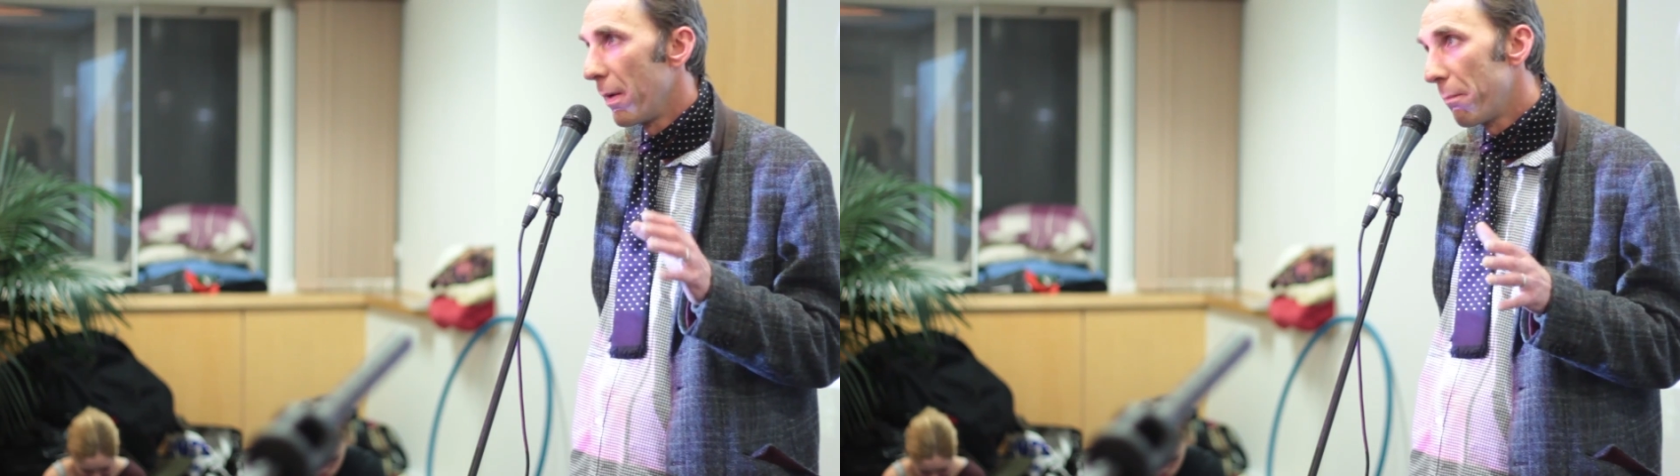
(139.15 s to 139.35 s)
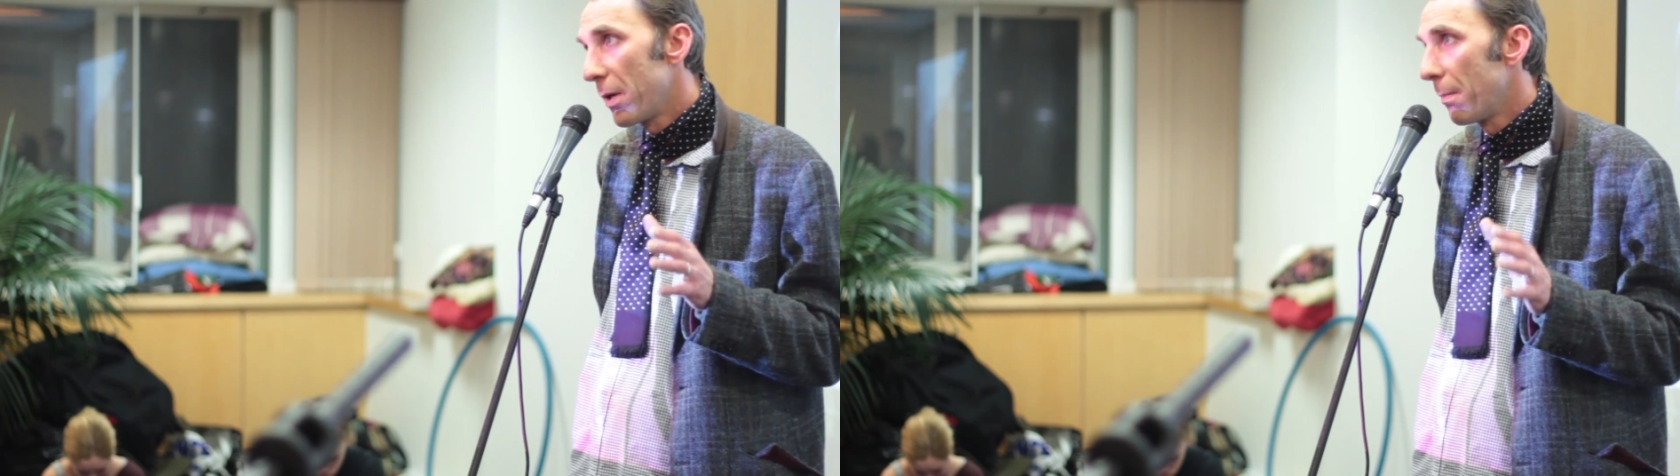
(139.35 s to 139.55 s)
I
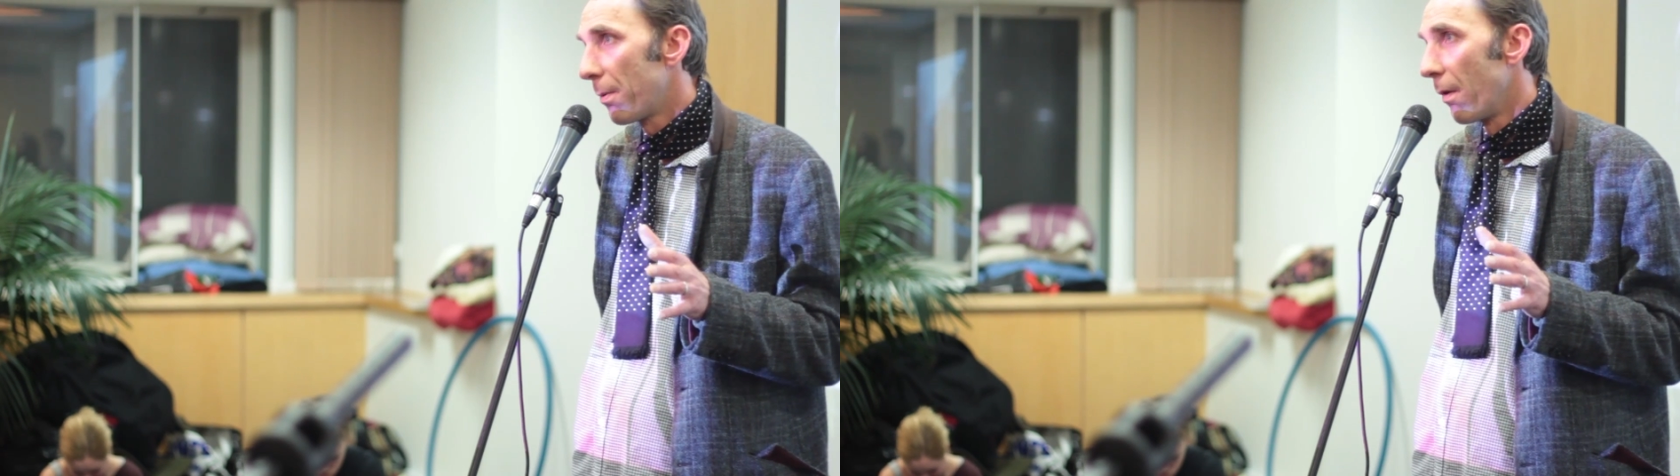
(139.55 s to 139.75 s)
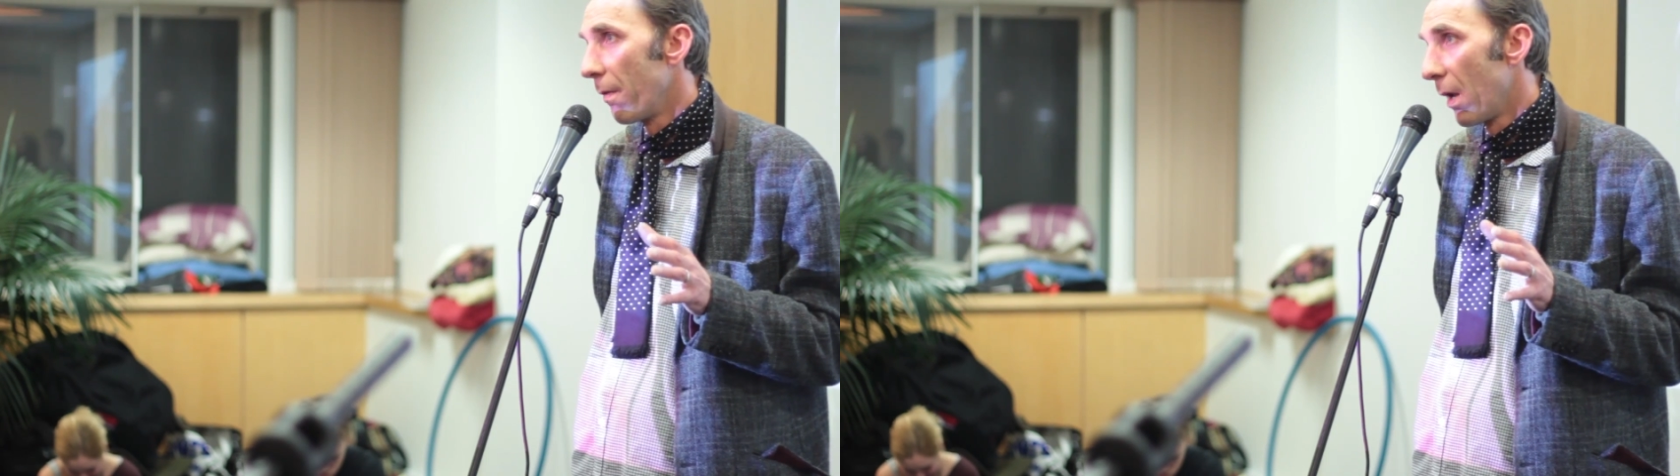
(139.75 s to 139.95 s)
think
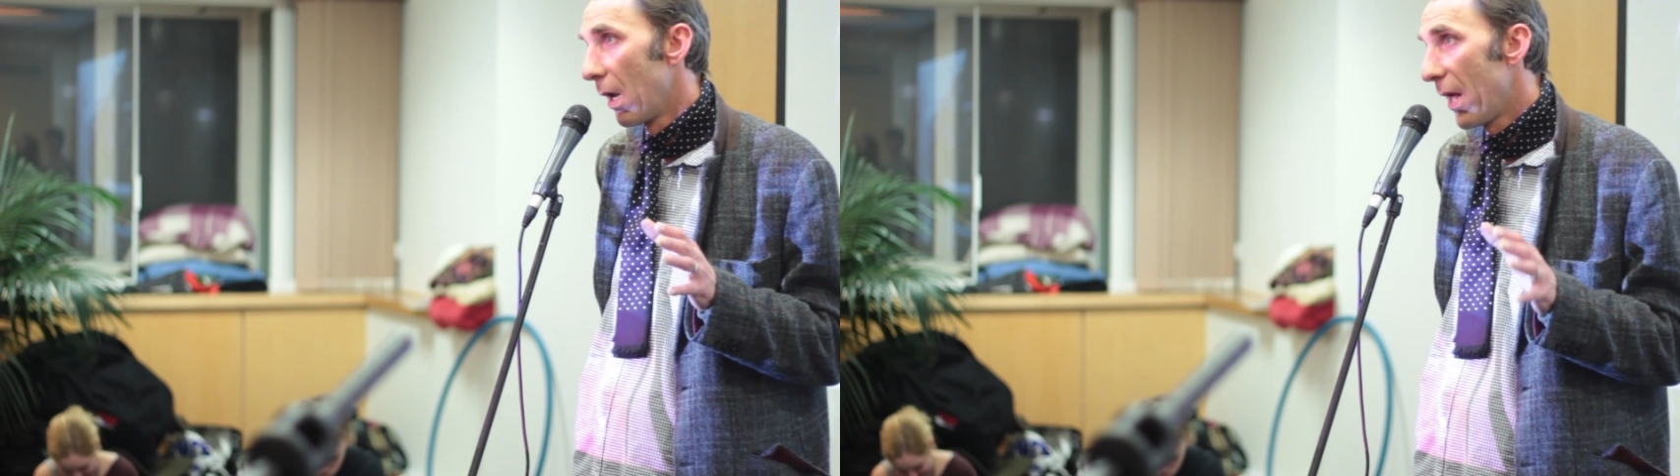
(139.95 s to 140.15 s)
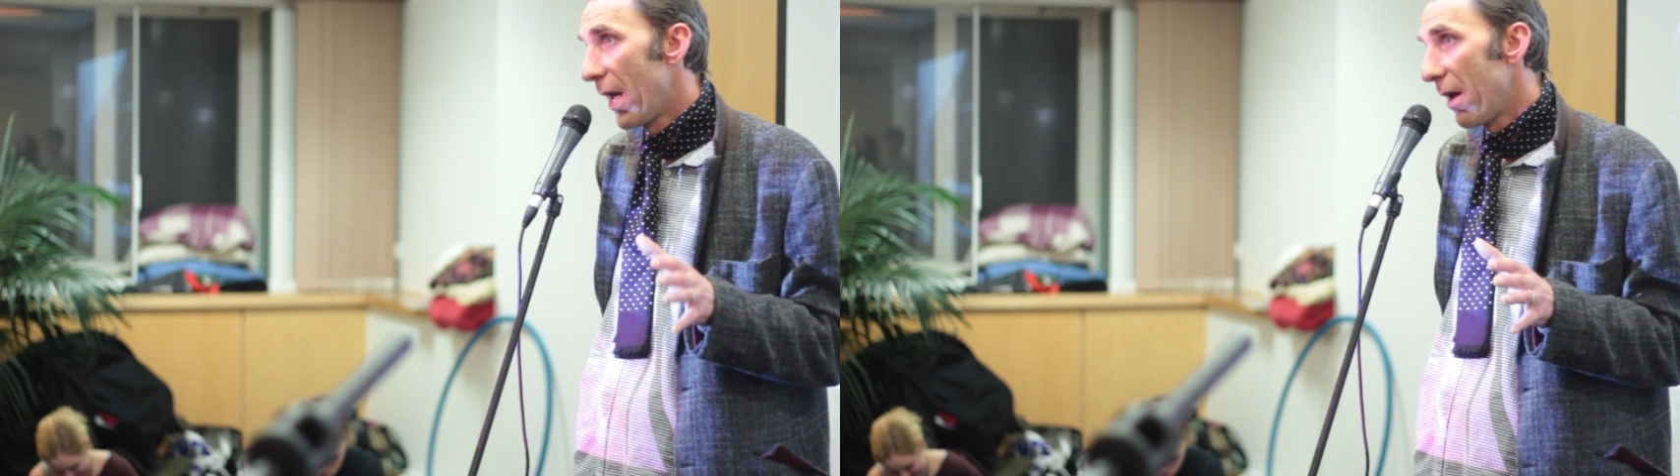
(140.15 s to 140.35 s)
people on
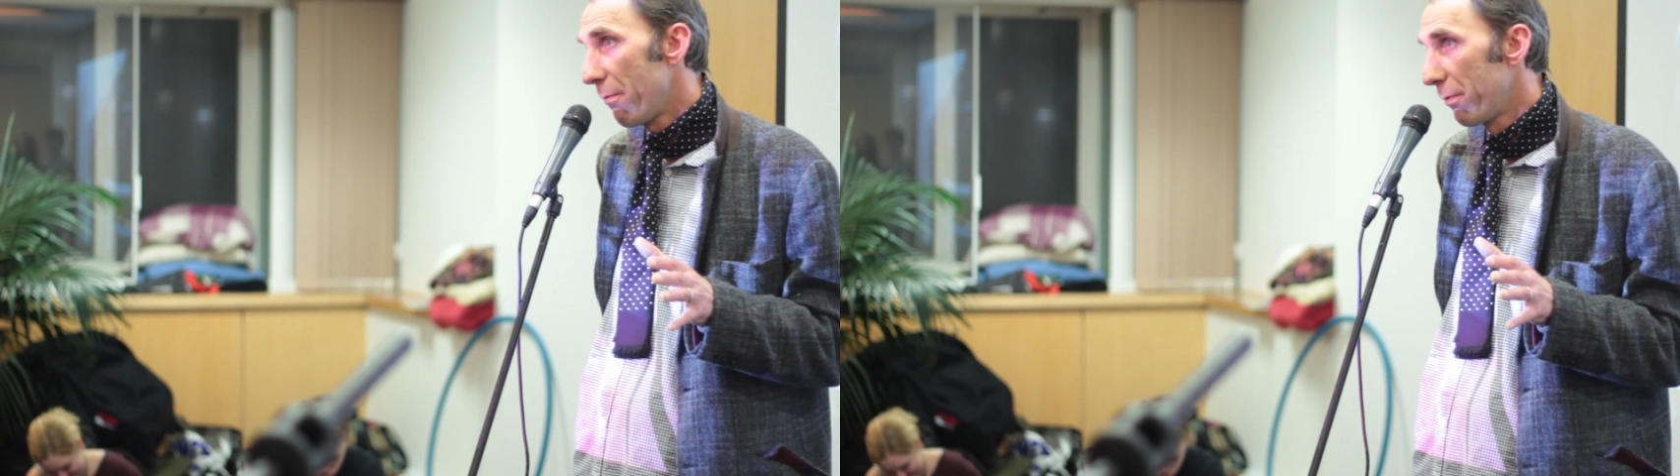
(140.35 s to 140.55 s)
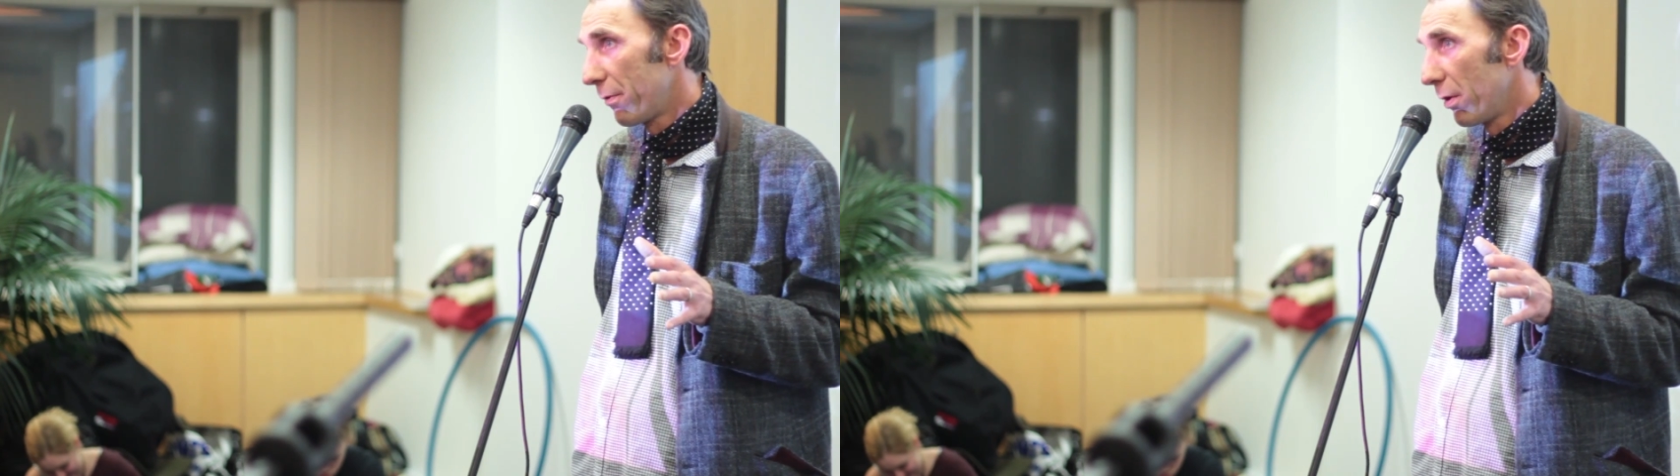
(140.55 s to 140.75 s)
the
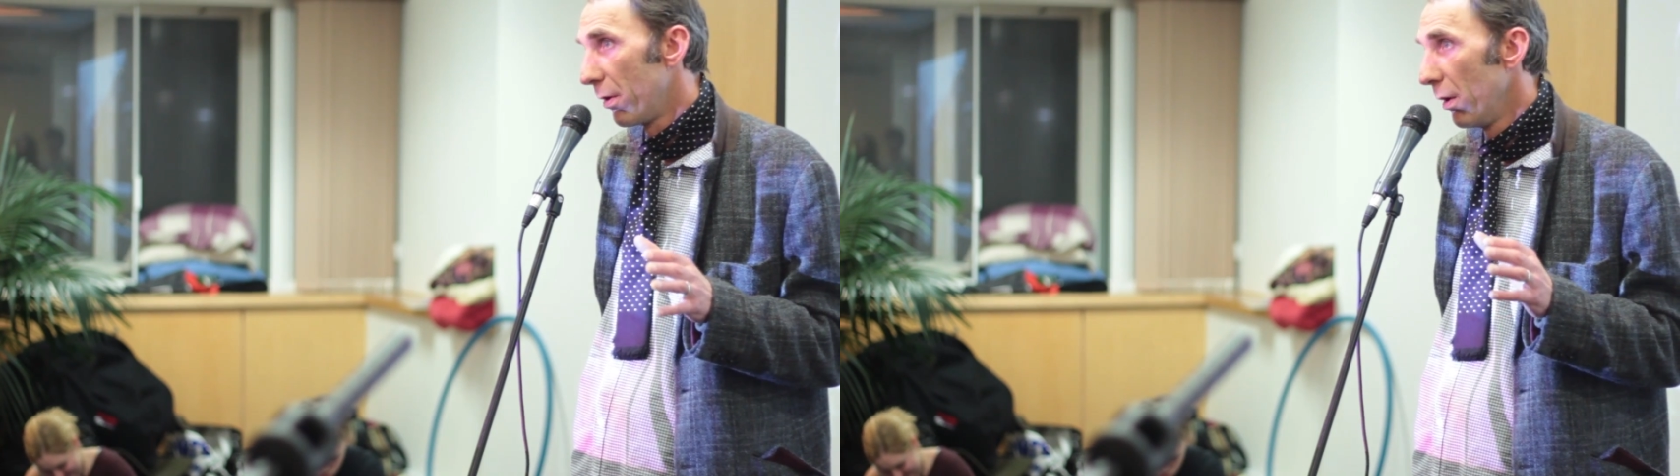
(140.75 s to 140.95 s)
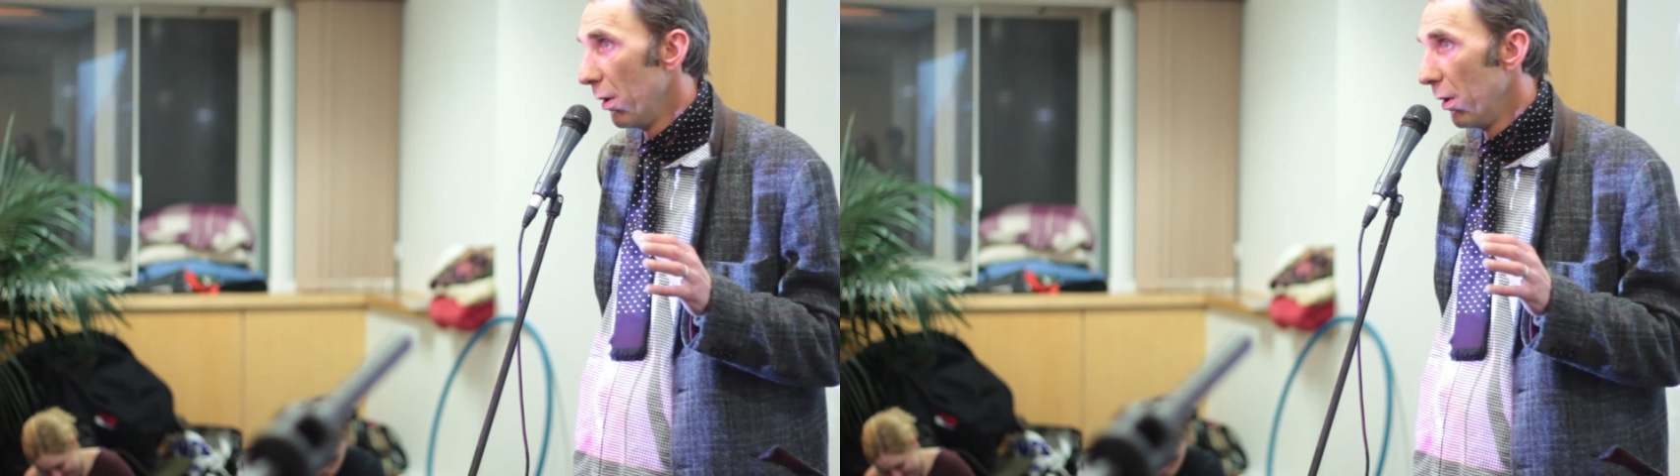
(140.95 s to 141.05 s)
left